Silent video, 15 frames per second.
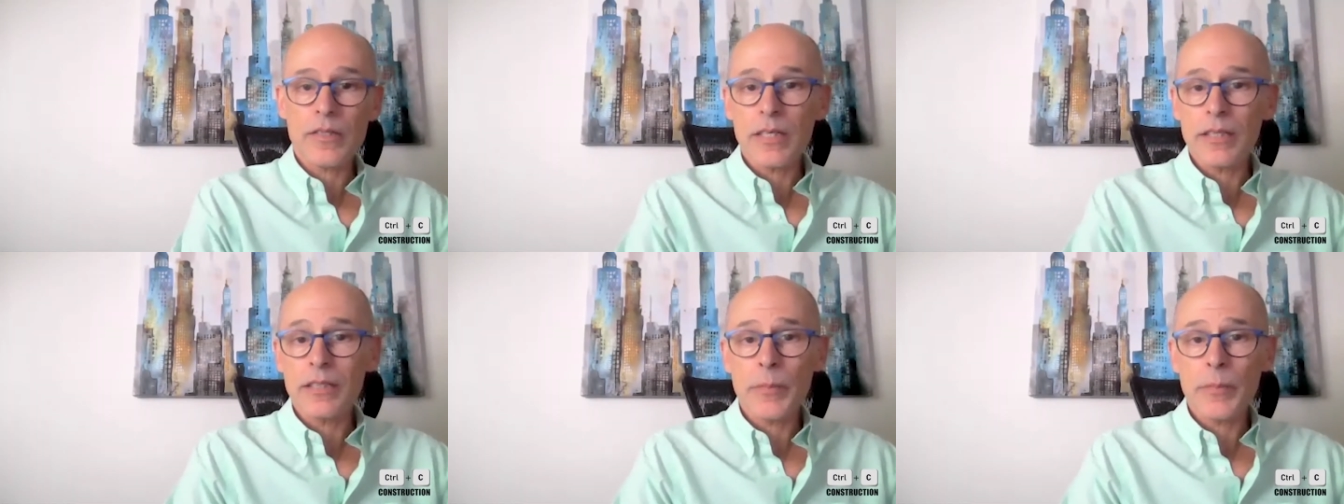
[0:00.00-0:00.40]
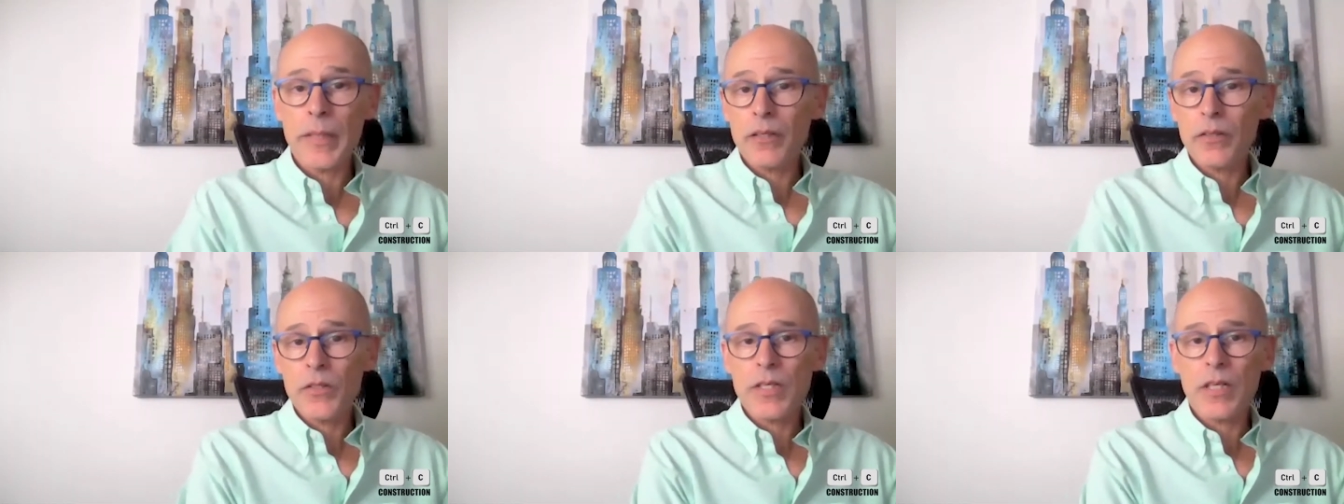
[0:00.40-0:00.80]

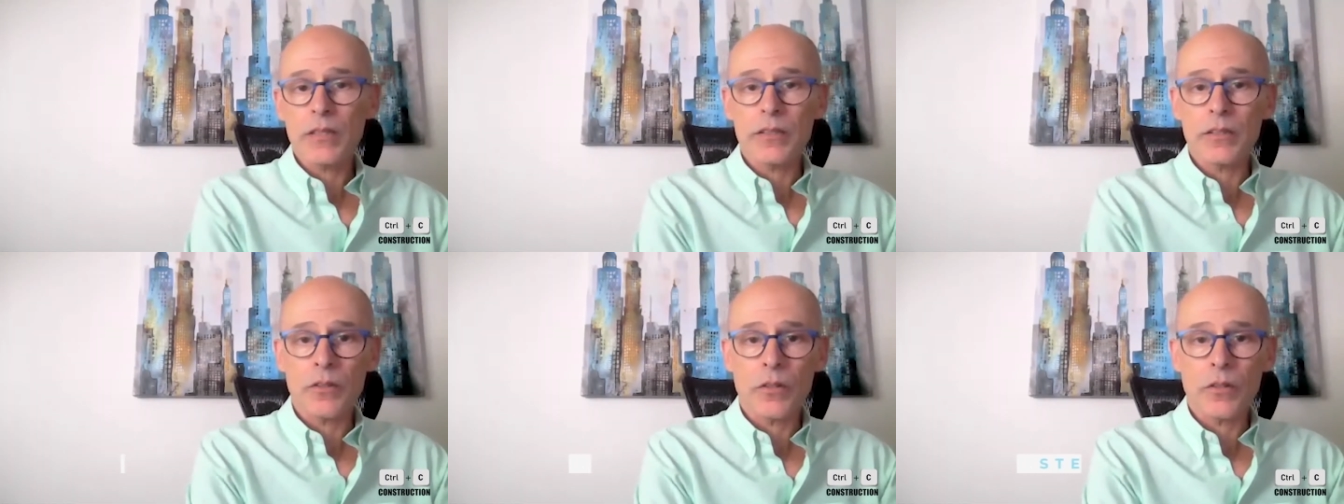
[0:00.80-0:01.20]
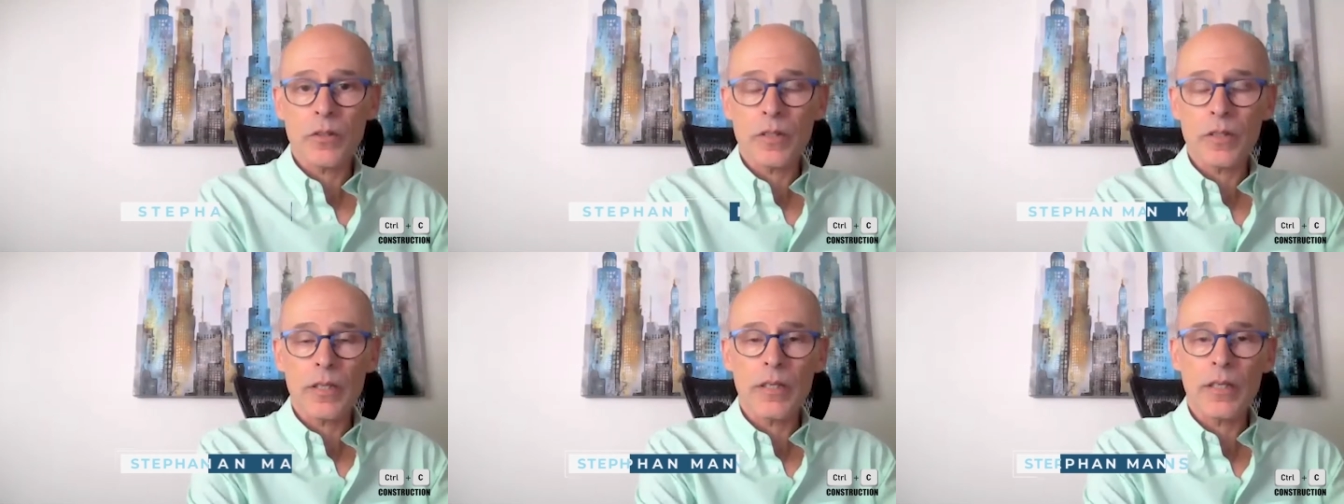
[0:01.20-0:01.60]
independent consultant
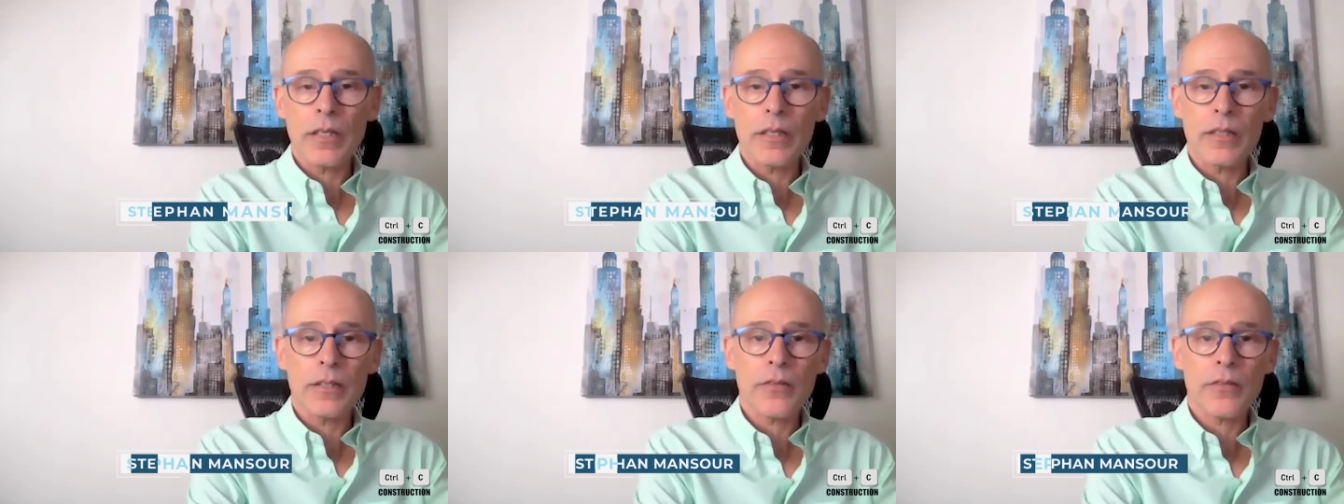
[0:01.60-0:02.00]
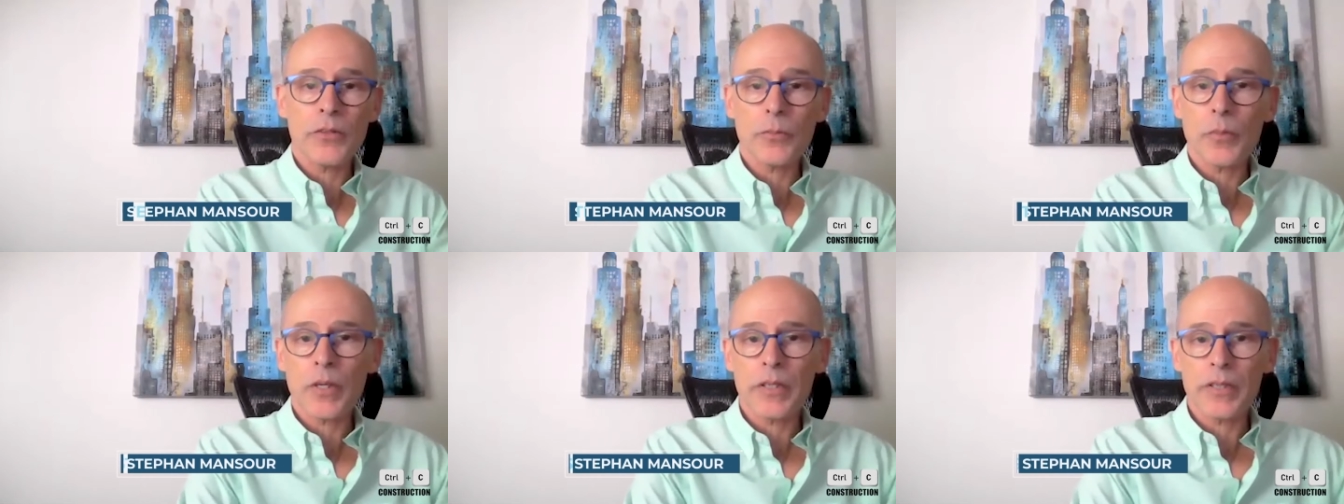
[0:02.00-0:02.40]
or a
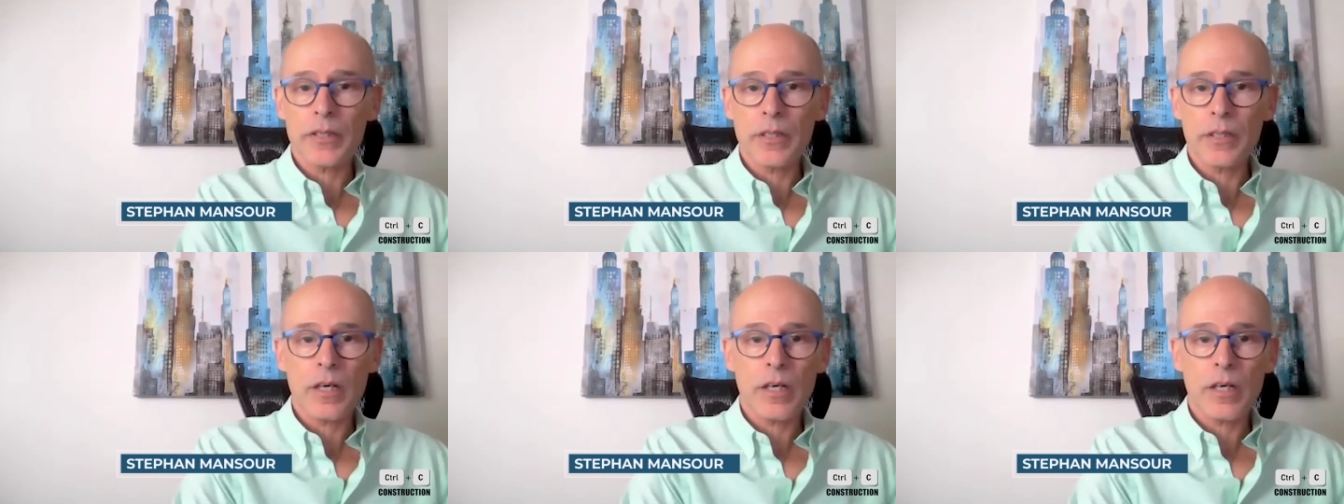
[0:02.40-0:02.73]
third-party